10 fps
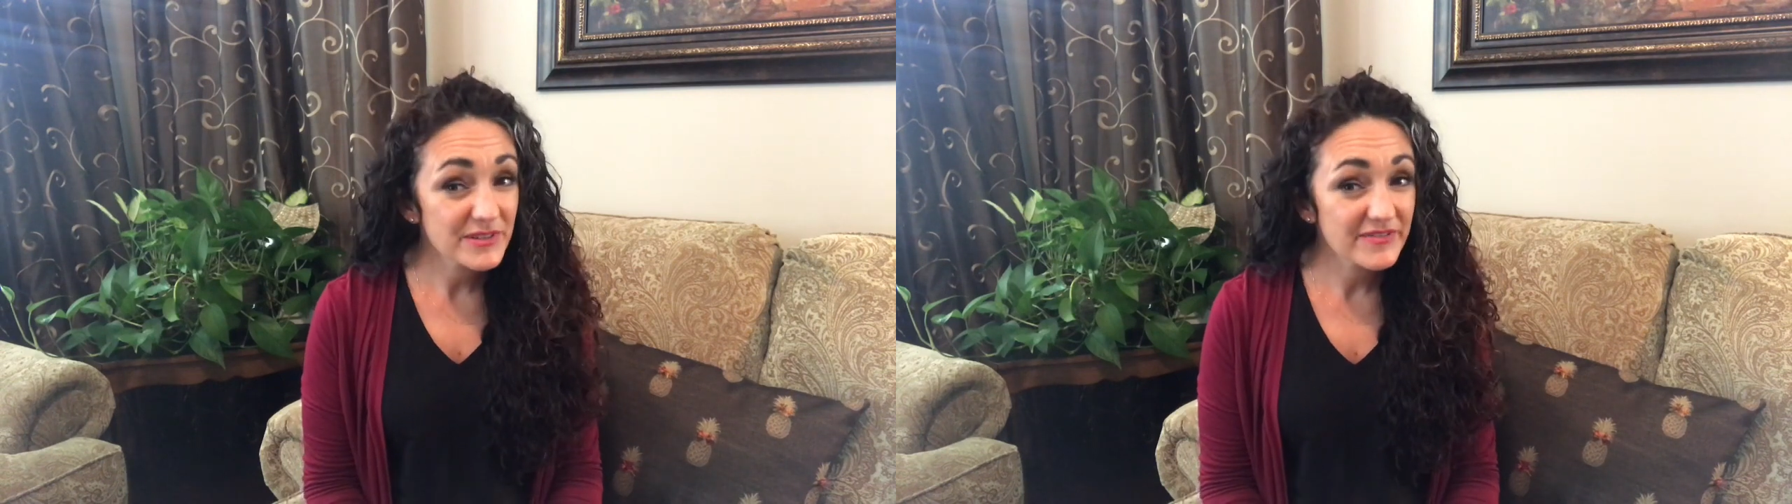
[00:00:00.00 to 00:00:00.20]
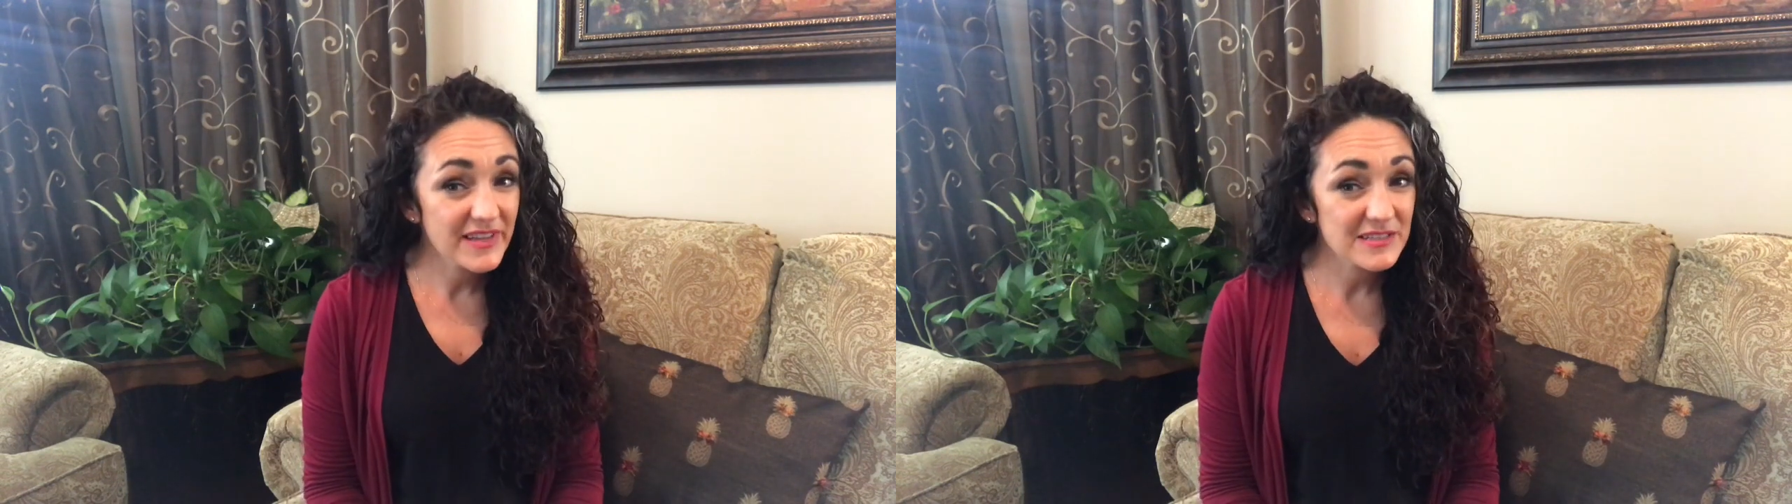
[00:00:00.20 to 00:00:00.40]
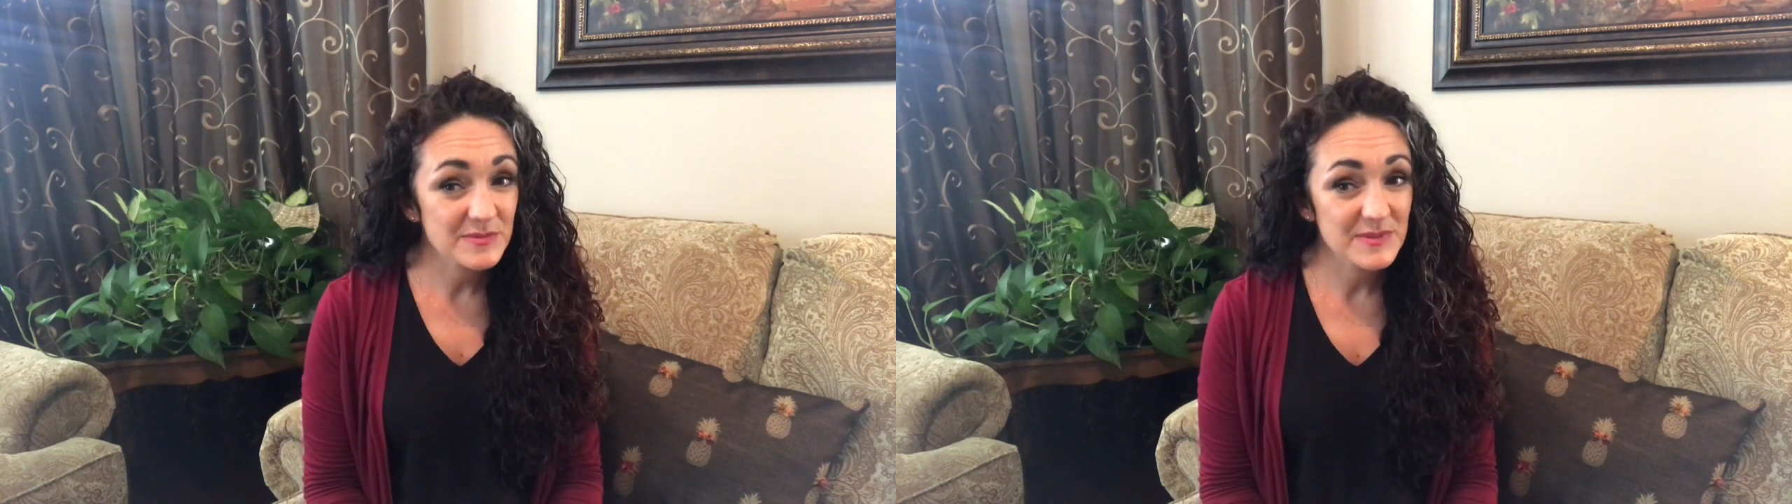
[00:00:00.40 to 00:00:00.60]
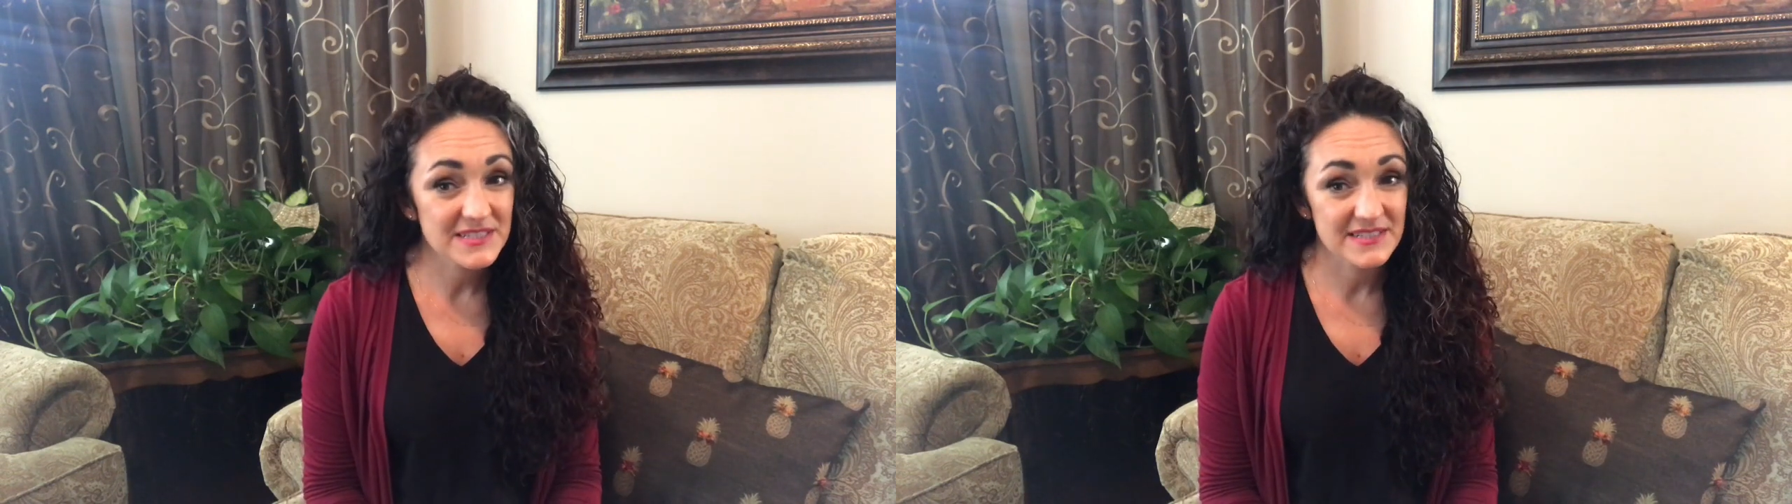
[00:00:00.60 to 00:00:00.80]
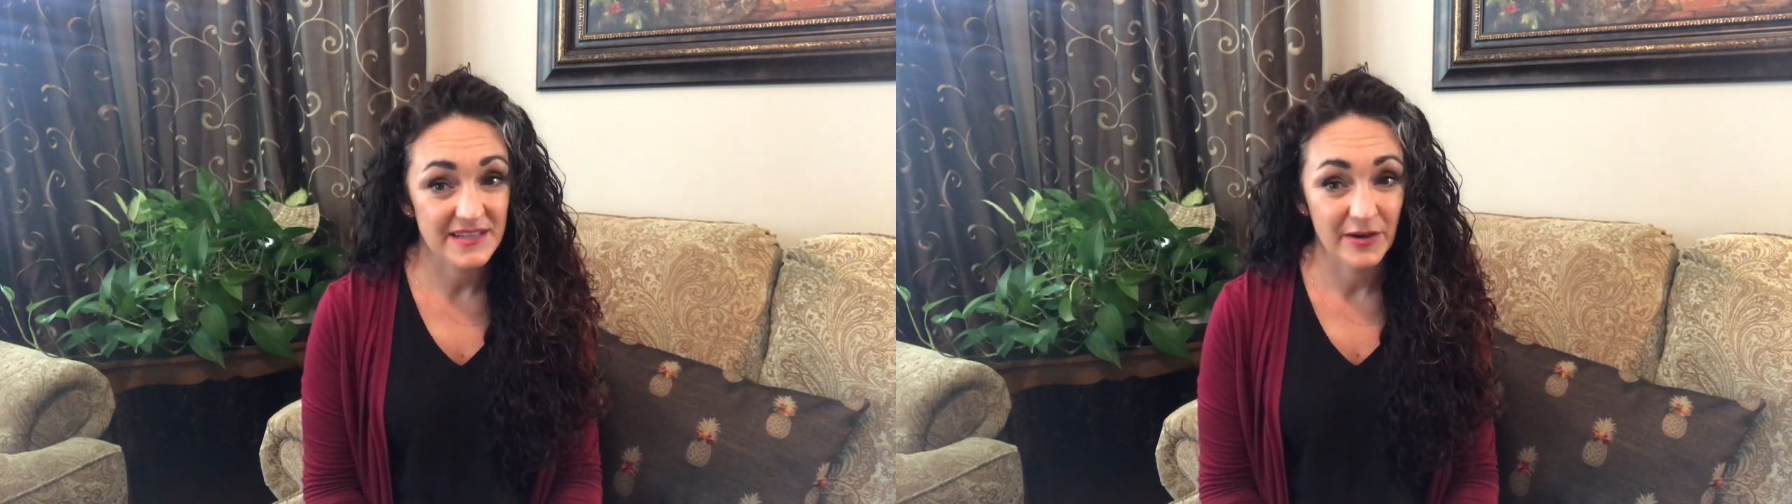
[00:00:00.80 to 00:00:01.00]

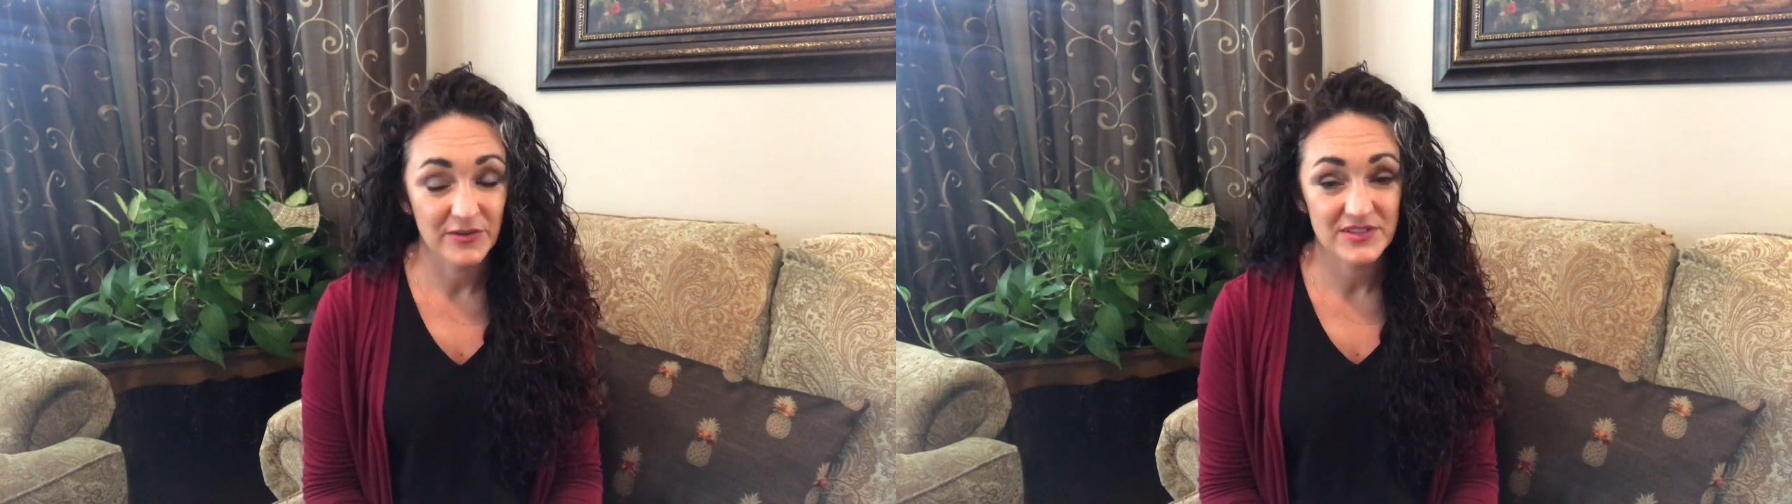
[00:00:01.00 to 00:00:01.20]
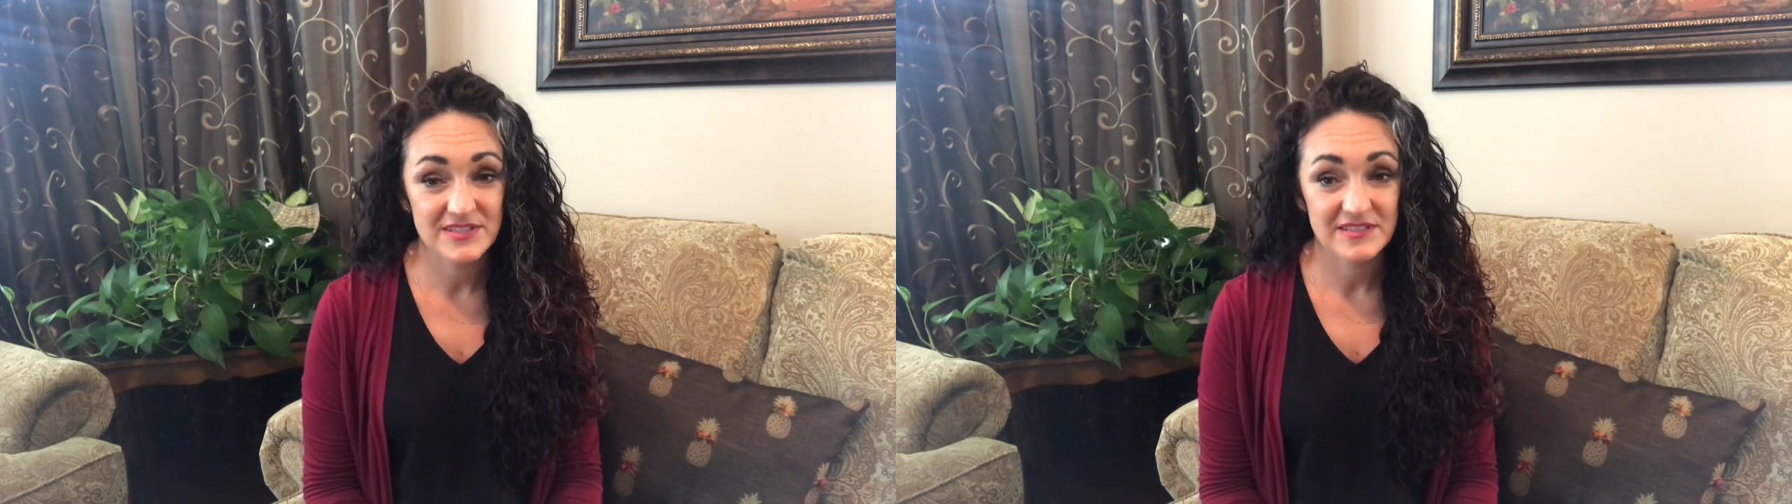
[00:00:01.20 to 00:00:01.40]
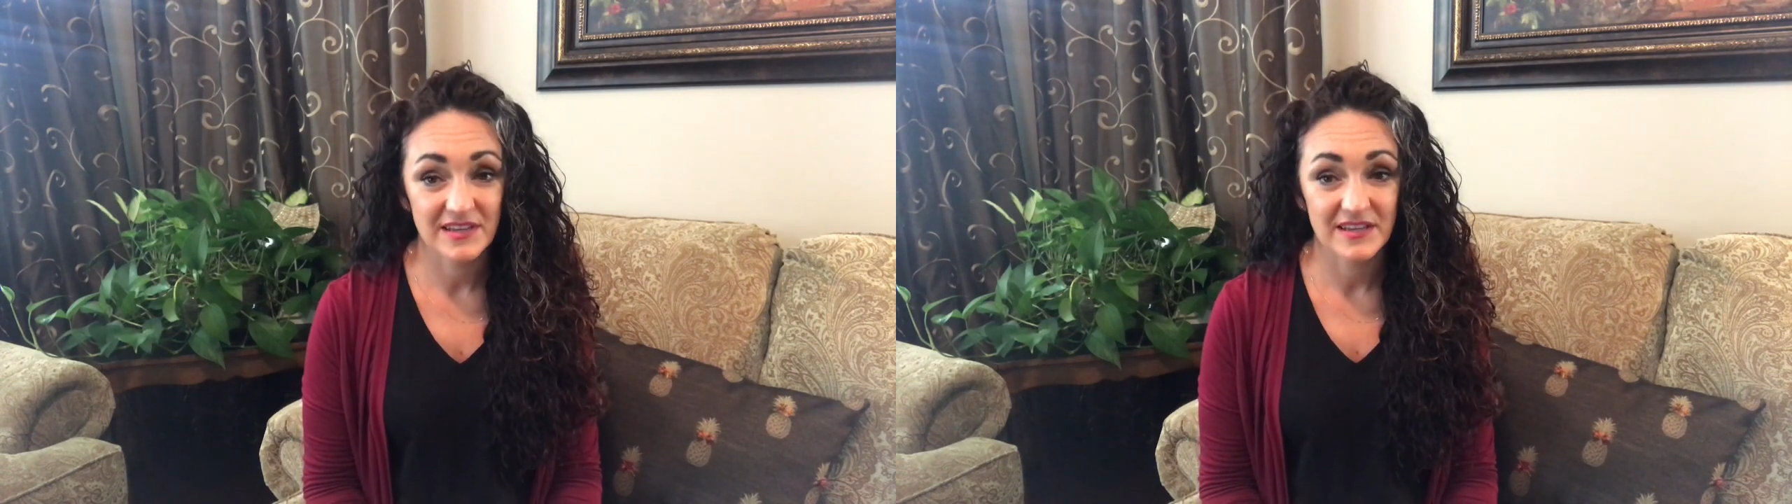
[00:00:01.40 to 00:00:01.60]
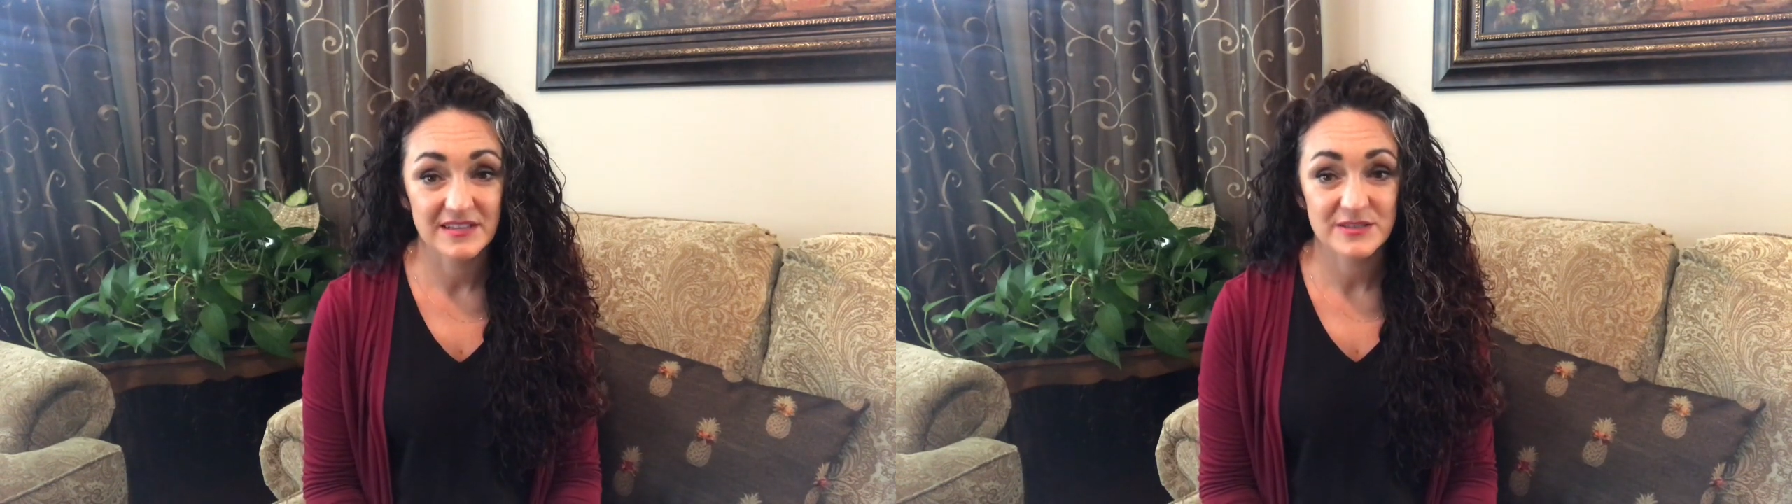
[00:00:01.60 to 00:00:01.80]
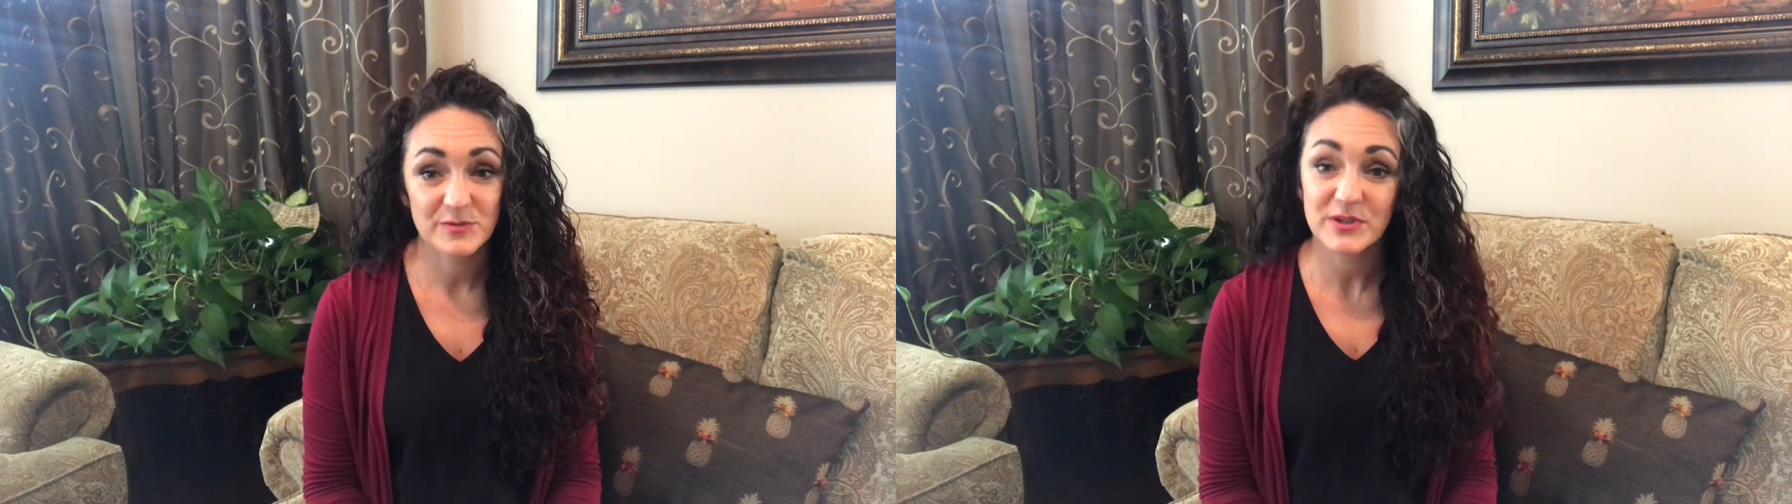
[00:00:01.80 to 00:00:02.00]
advancements in health and
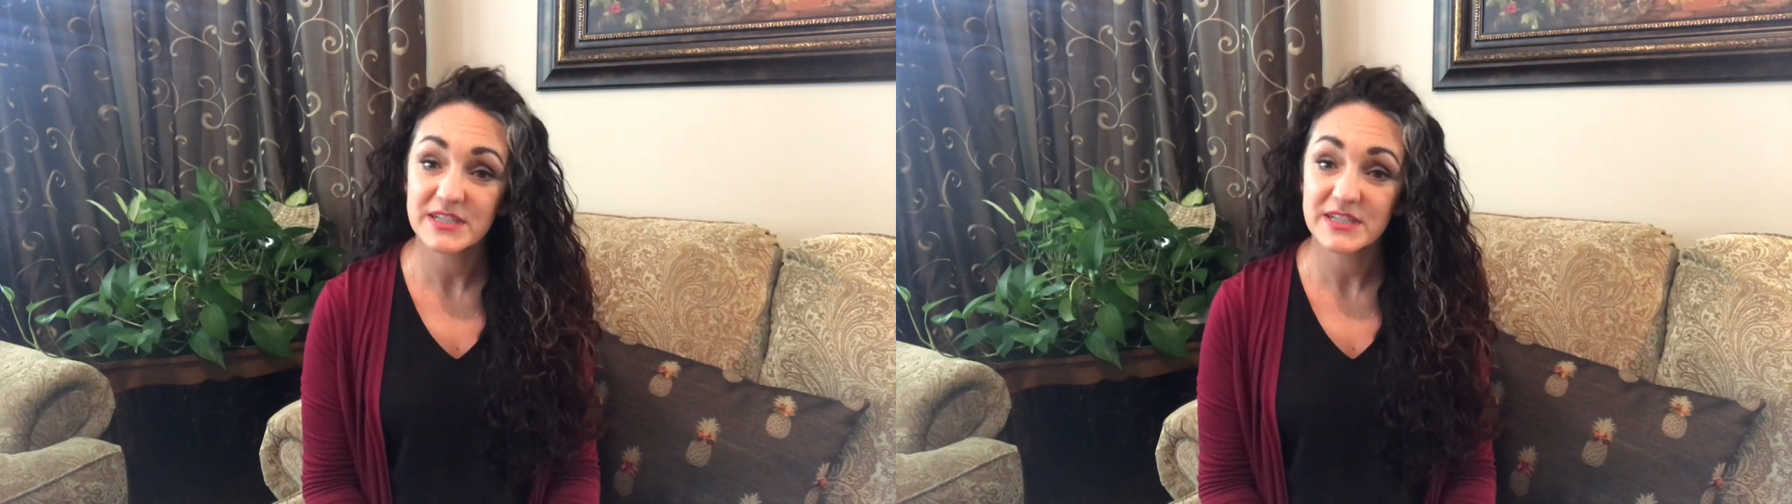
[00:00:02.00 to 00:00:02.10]
science were